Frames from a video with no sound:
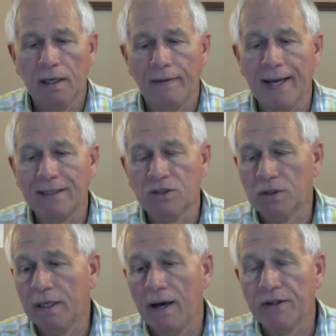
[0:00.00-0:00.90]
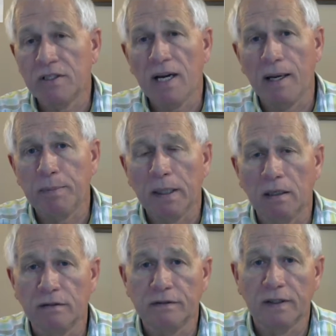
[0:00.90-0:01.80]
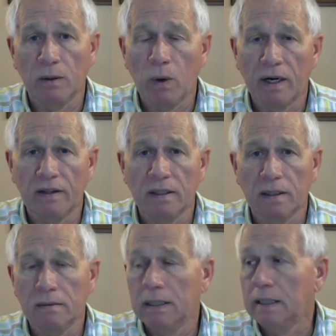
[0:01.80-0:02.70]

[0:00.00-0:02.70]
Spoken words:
And that's another type of one of the